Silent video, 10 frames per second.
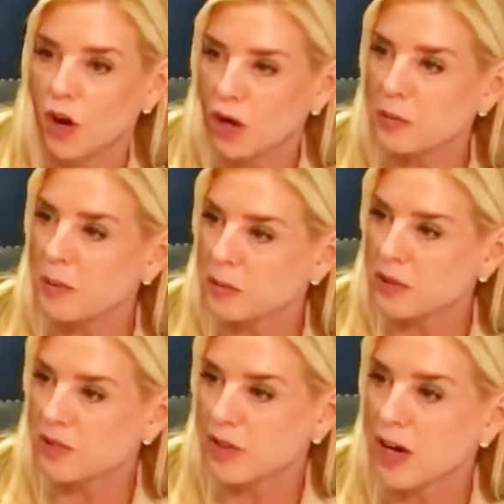all
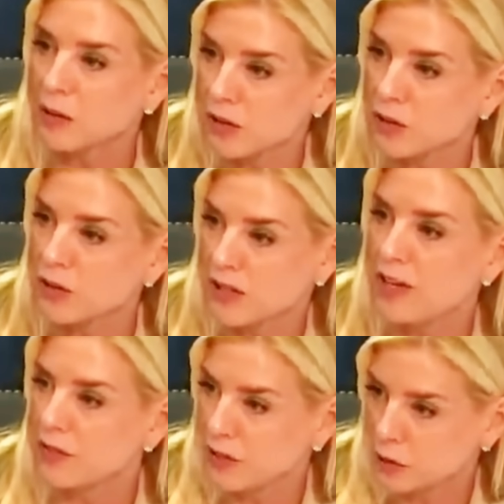members of Congress are
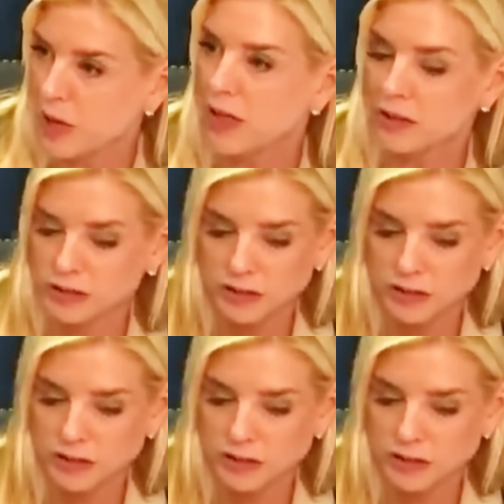safe as well.